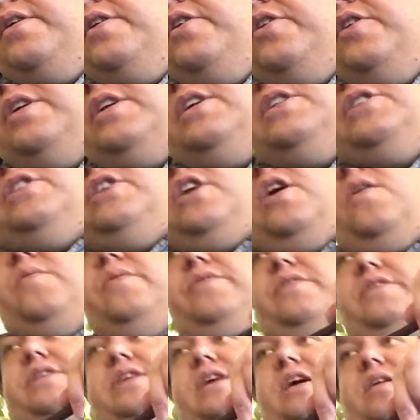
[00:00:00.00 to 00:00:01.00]
you're going to start
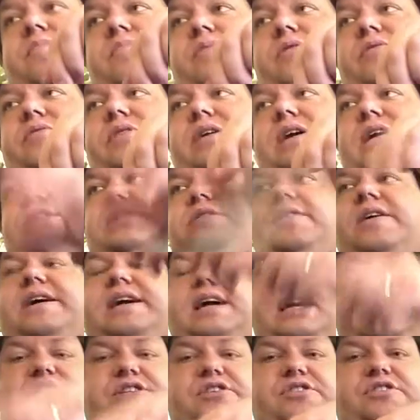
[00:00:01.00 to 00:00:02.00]
with the down bow again. So I
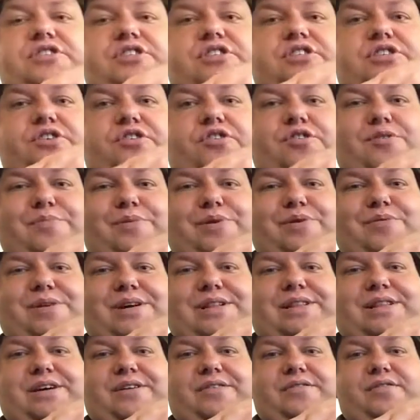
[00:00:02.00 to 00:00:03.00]
guess you just circle bow
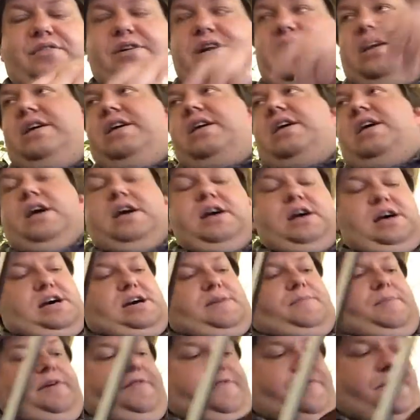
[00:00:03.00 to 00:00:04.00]
right there. Okay,
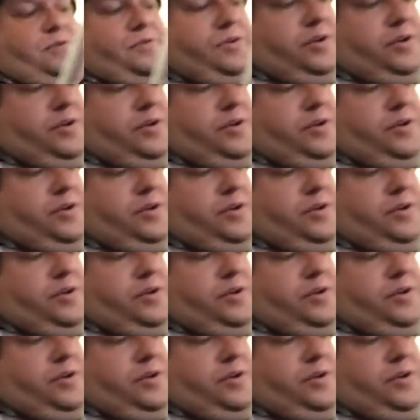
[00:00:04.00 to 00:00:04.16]
a few